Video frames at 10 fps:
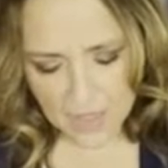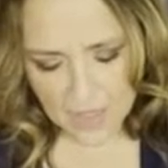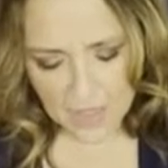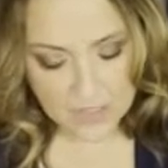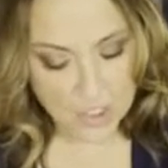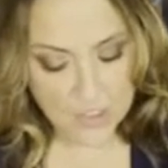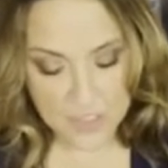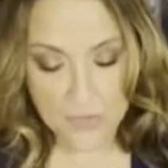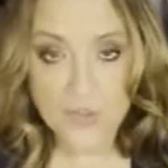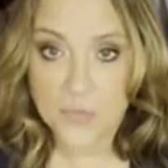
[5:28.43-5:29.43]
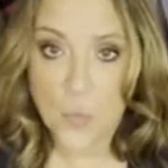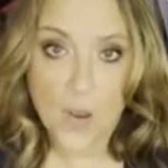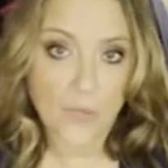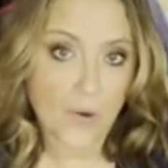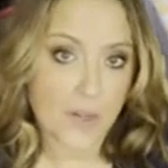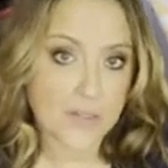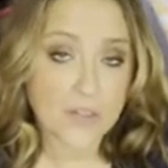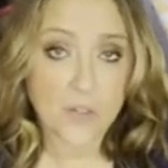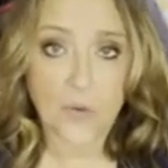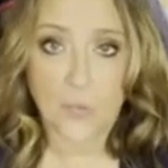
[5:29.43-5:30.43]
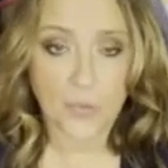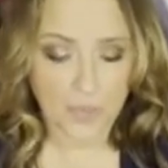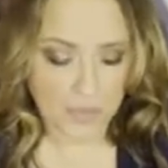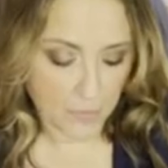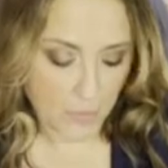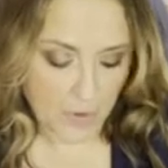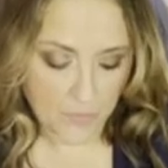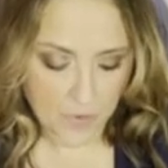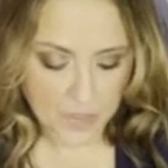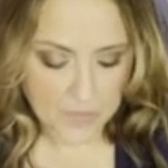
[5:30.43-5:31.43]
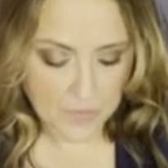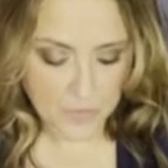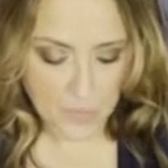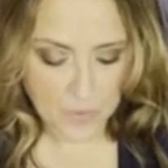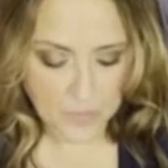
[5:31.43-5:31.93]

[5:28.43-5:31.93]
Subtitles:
It's just over some white rice. You can put it over brown rice if you want